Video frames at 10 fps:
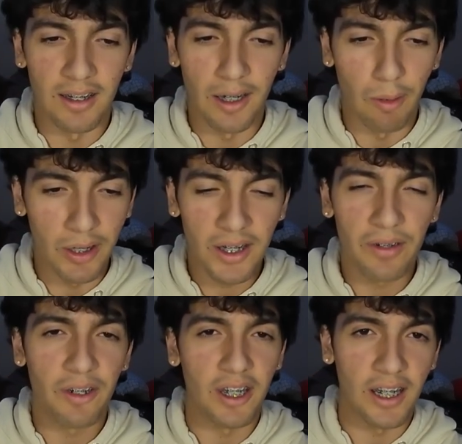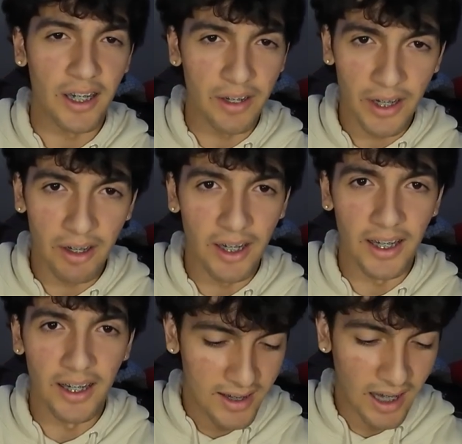yo, what the fuck are you
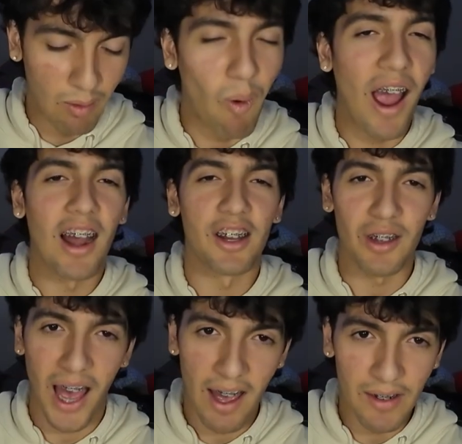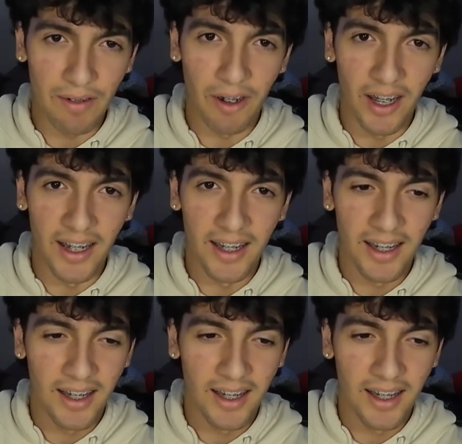doing? It's like, why aren't you having fun?